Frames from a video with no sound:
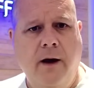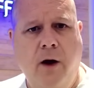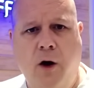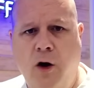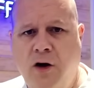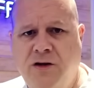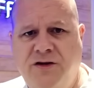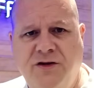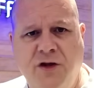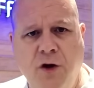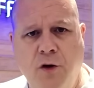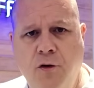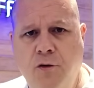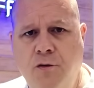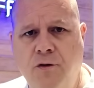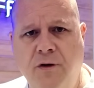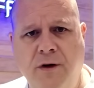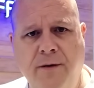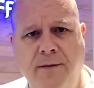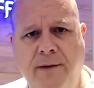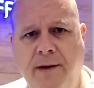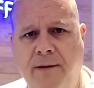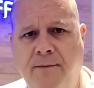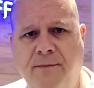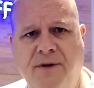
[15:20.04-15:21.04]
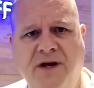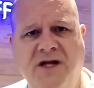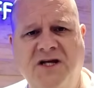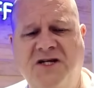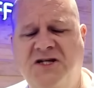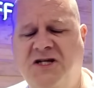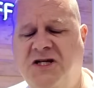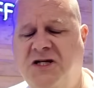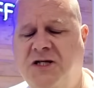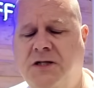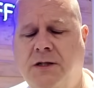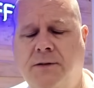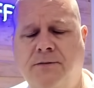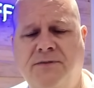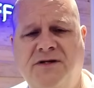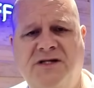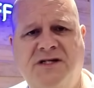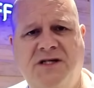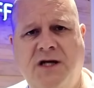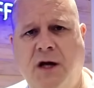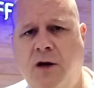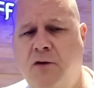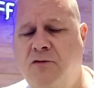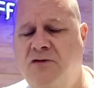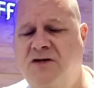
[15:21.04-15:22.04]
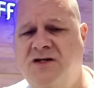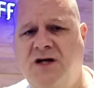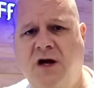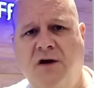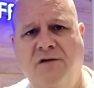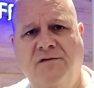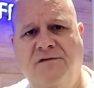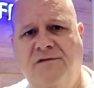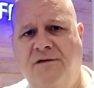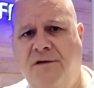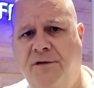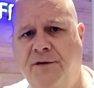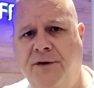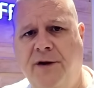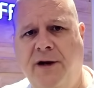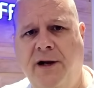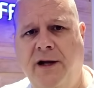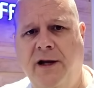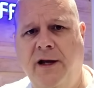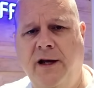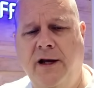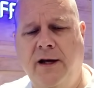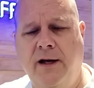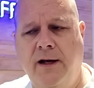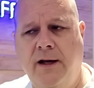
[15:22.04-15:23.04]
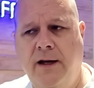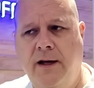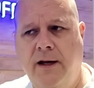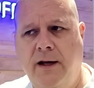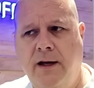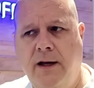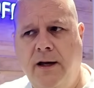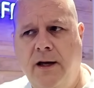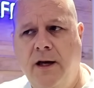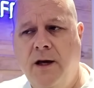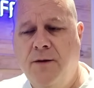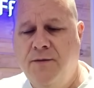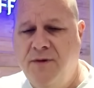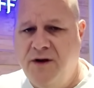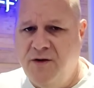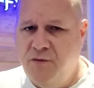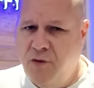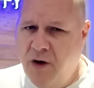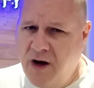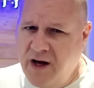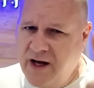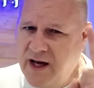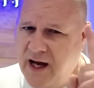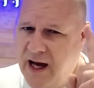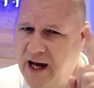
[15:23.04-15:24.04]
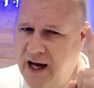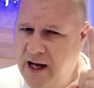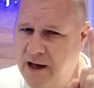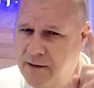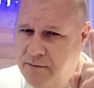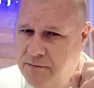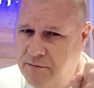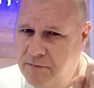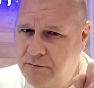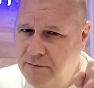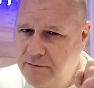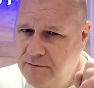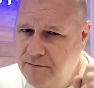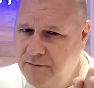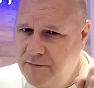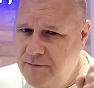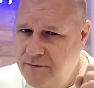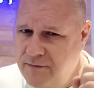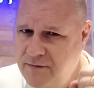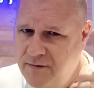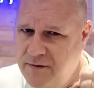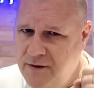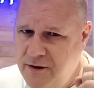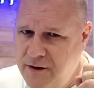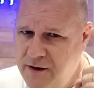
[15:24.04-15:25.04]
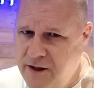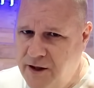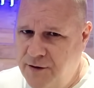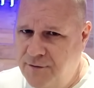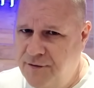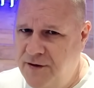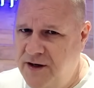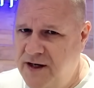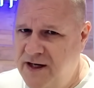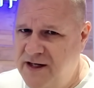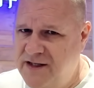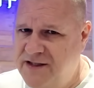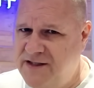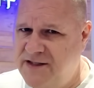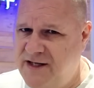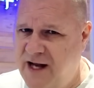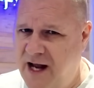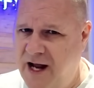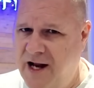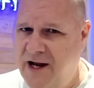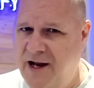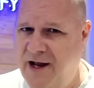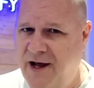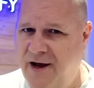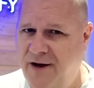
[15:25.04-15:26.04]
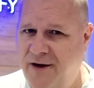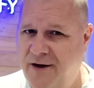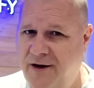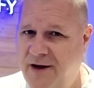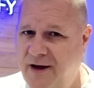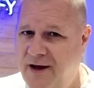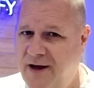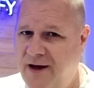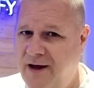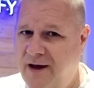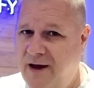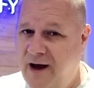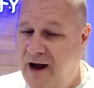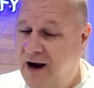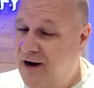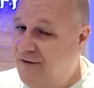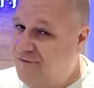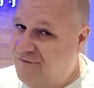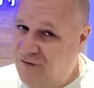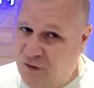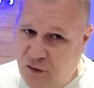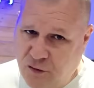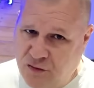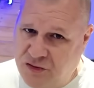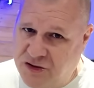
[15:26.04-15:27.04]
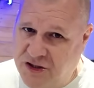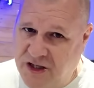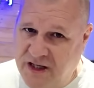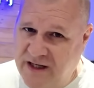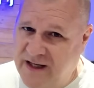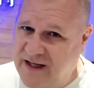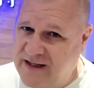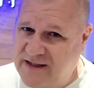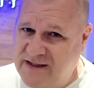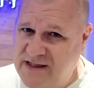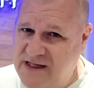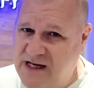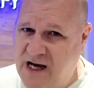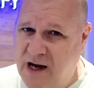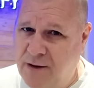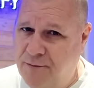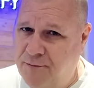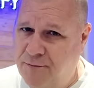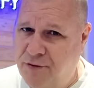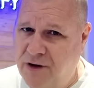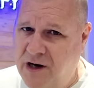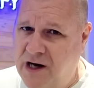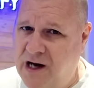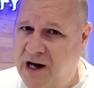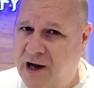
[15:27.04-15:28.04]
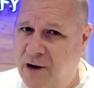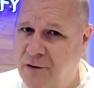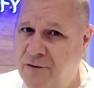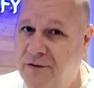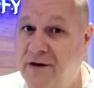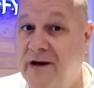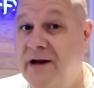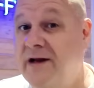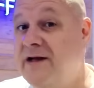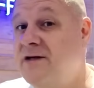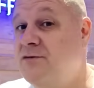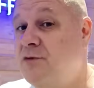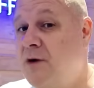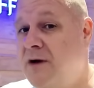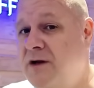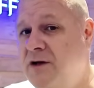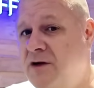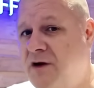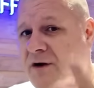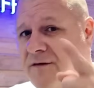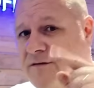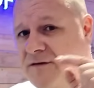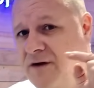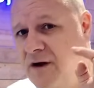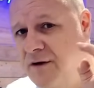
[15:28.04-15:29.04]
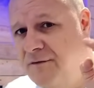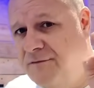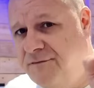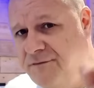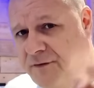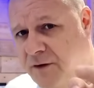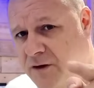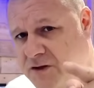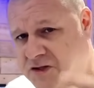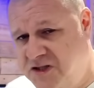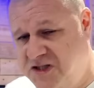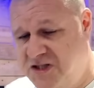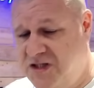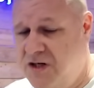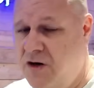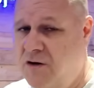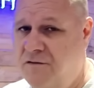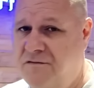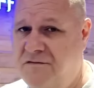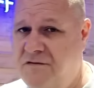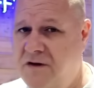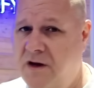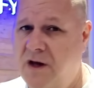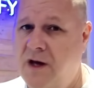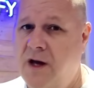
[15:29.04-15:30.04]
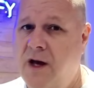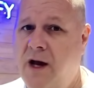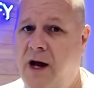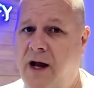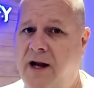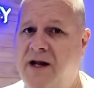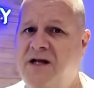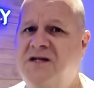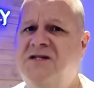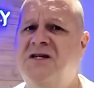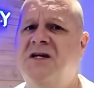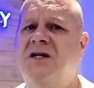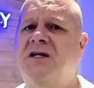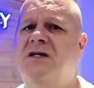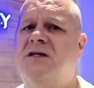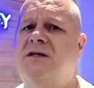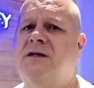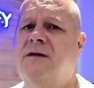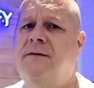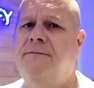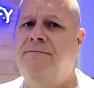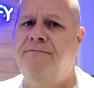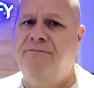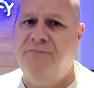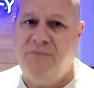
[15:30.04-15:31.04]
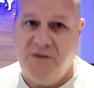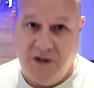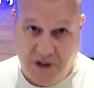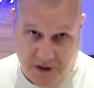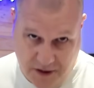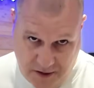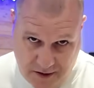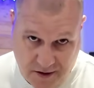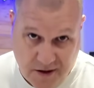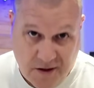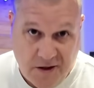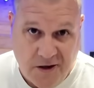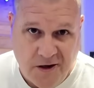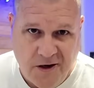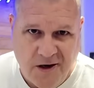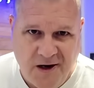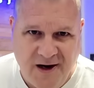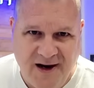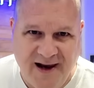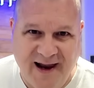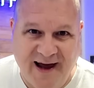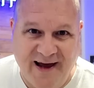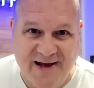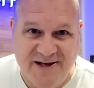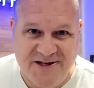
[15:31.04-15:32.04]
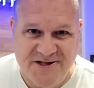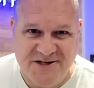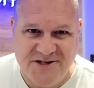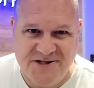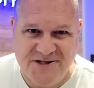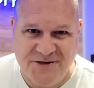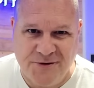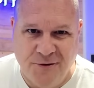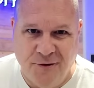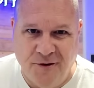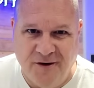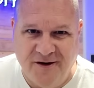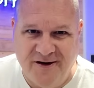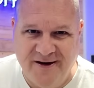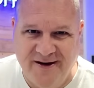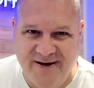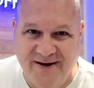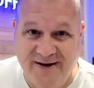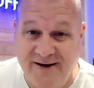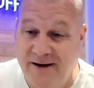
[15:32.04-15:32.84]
I do remember this system so fondly. But one game that really is standout, and unfortunately it doesn't come preloaded. It's one you have to go and find yourself, and it's this, Laser Squad.